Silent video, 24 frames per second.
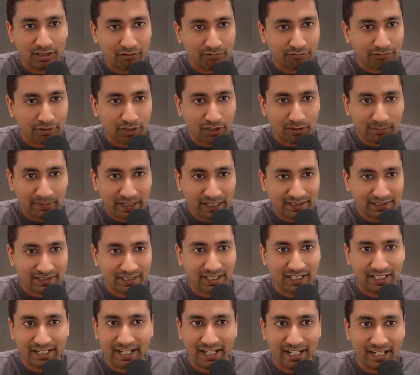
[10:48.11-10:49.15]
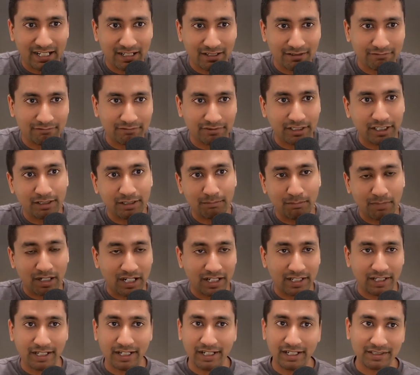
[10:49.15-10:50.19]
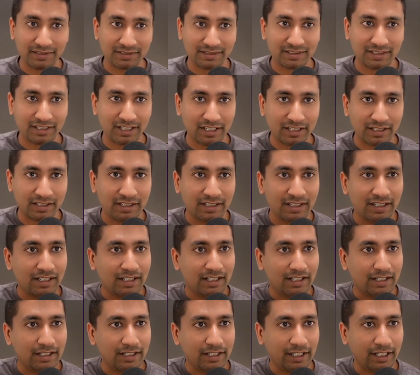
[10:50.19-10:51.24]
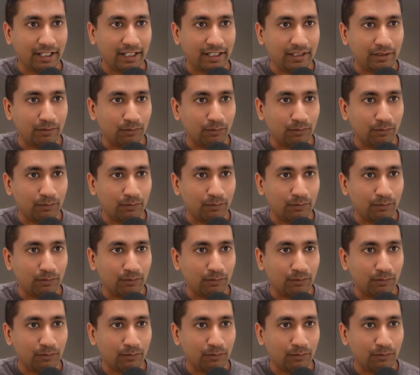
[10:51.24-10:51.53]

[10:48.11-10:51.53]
format that I have in my aesthetic. And